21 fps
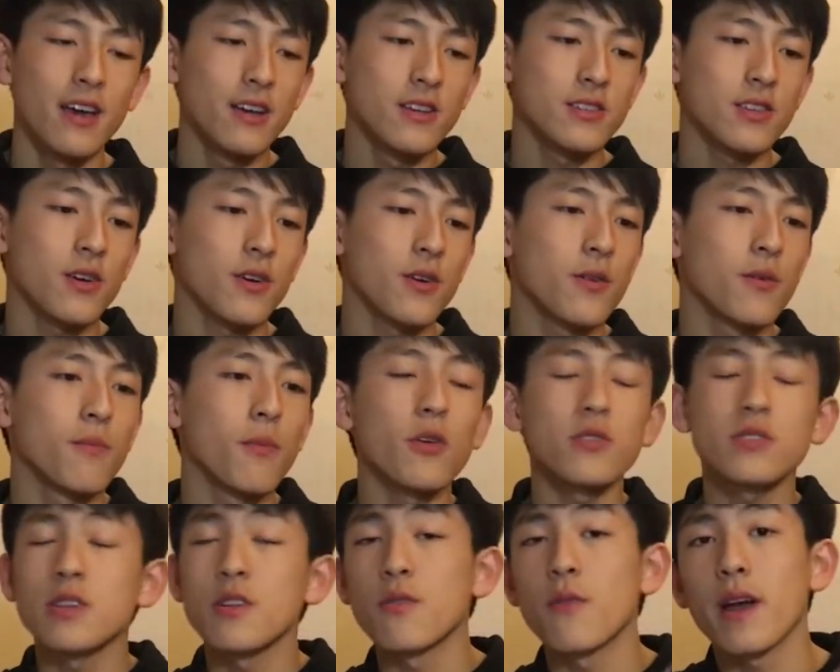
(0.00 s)
So
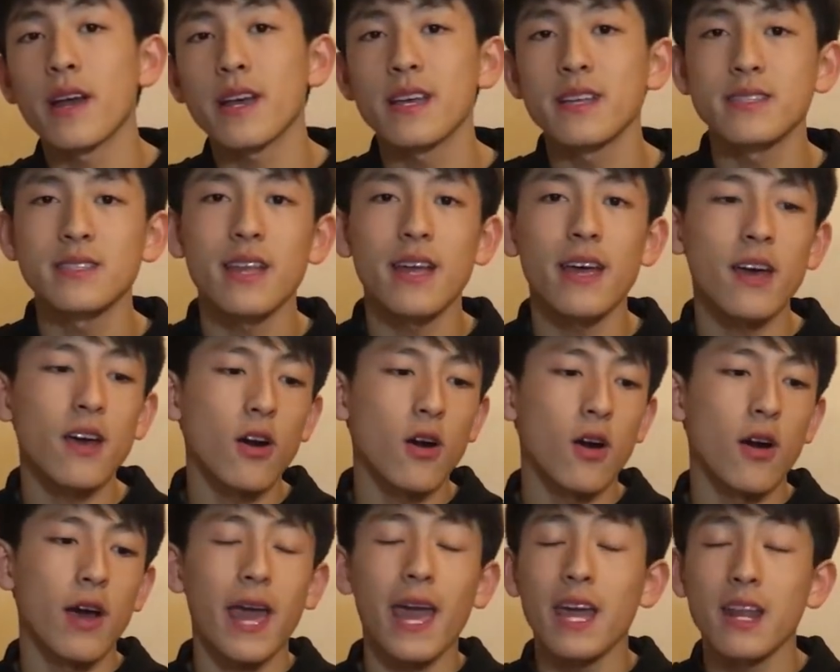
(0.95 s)
most of the rackets there
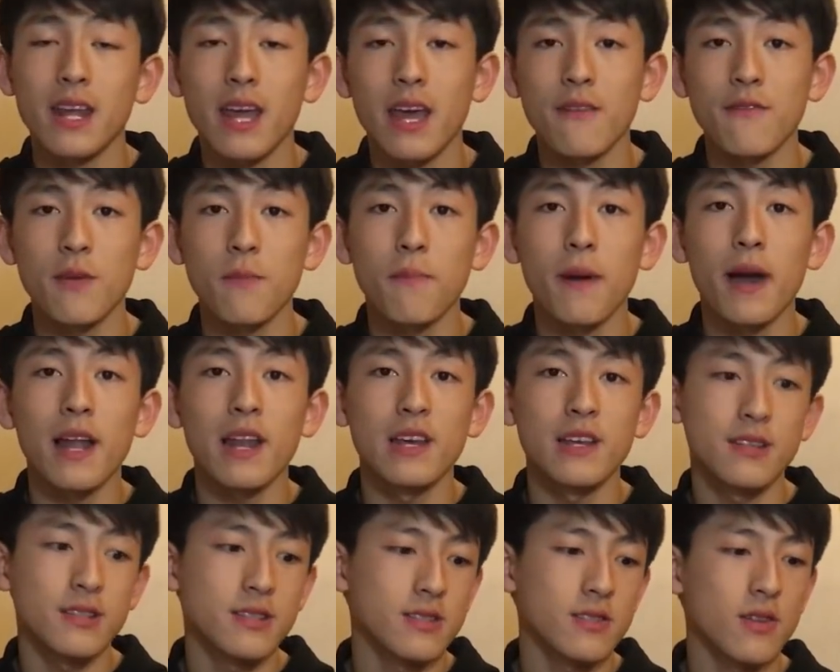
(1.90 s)
are head heavy
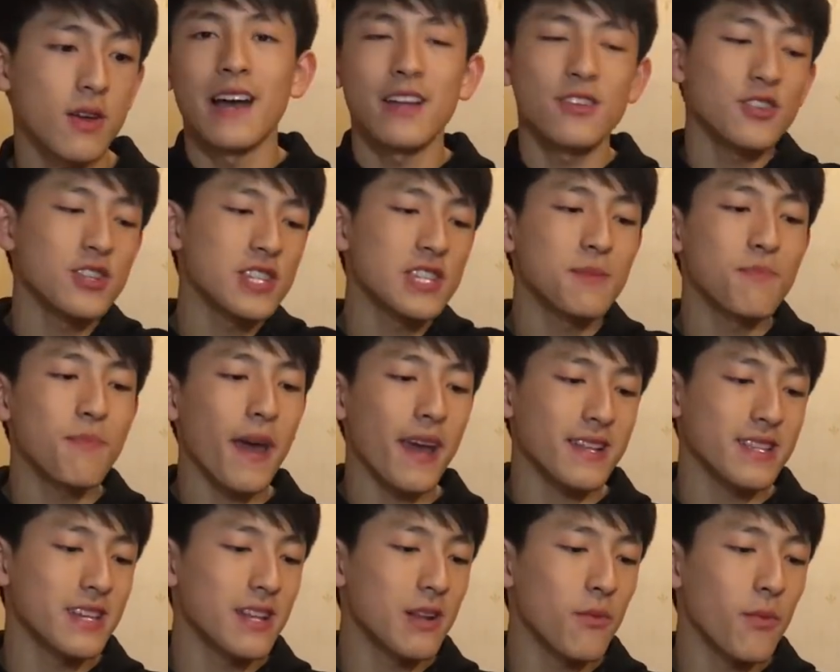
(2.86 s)
balanced and just
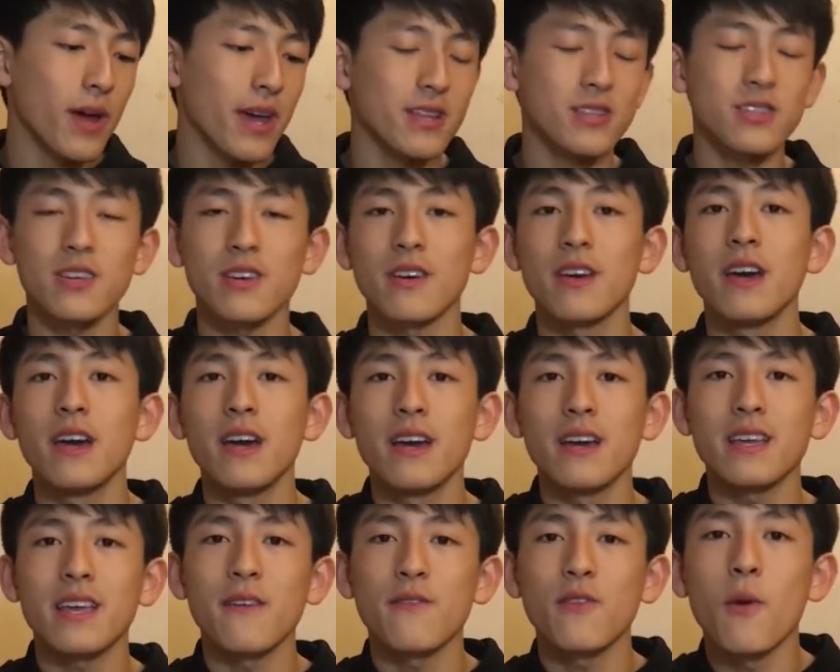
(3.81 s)
spec'd in a way to
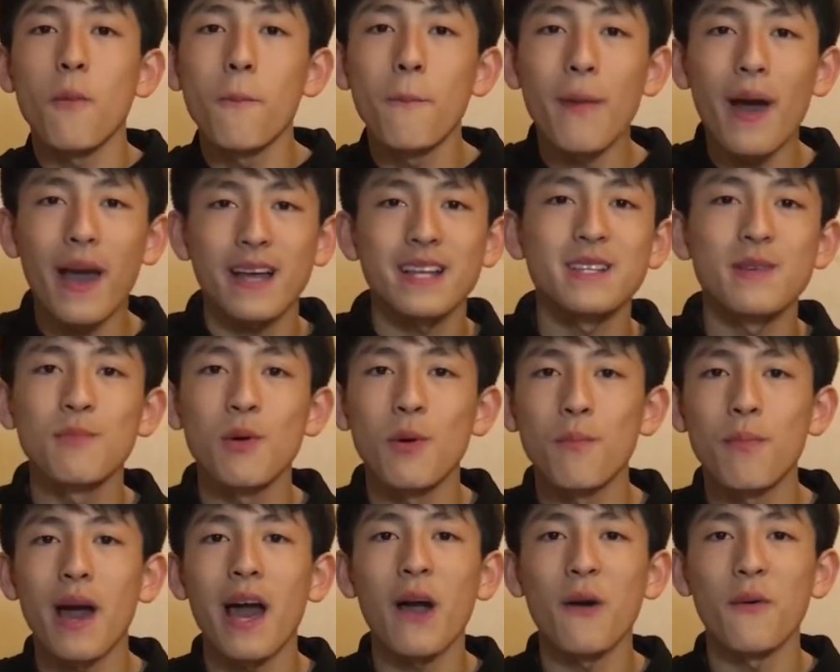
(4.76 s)
give you
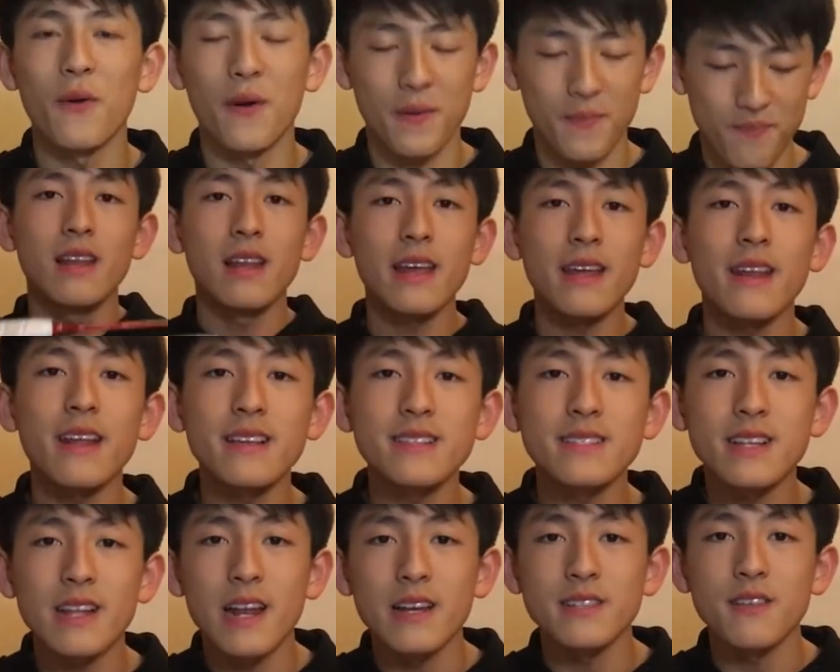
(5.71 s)
maximum power.
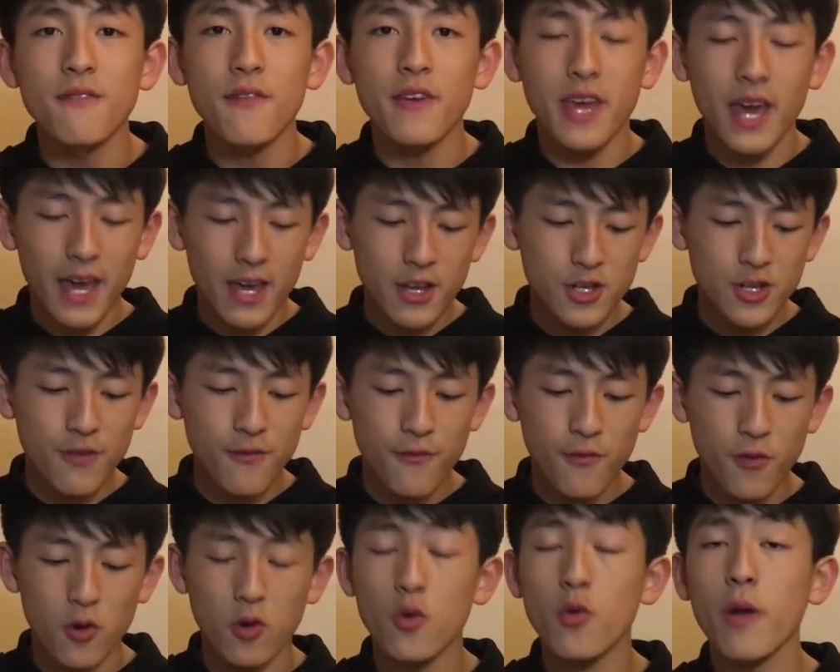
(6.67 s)
Ning's classification
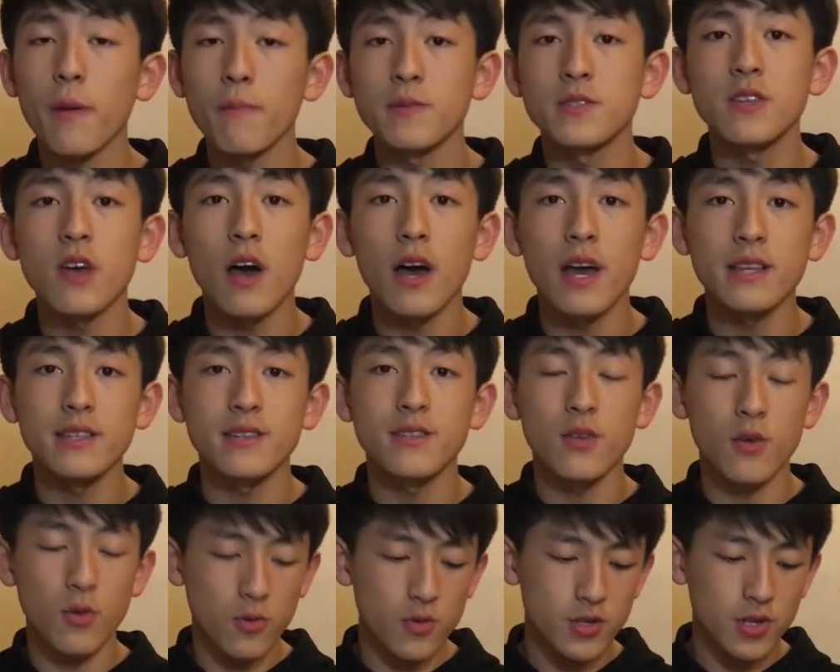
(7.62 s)
for grip size
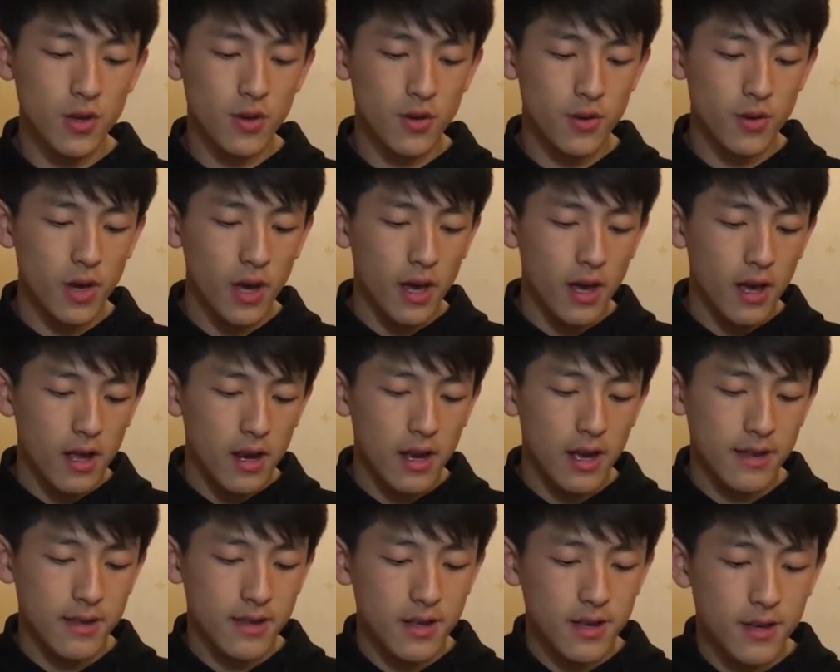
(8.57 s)
and also
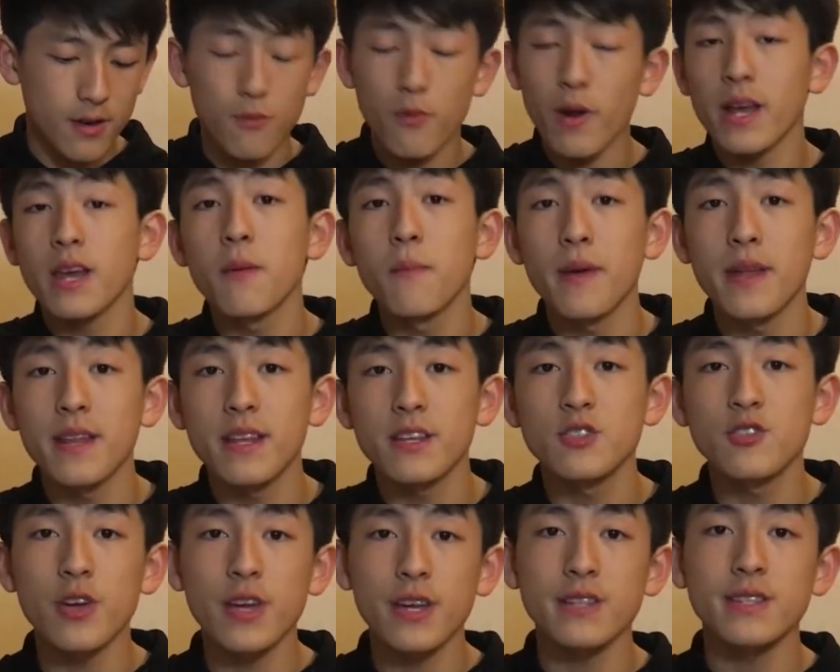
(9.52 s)
like the recommended
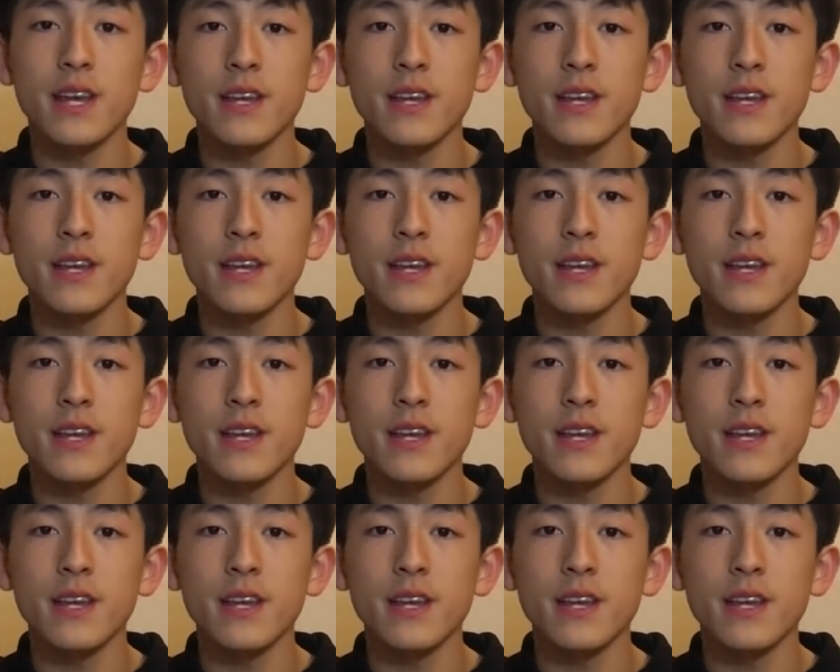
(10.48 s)
string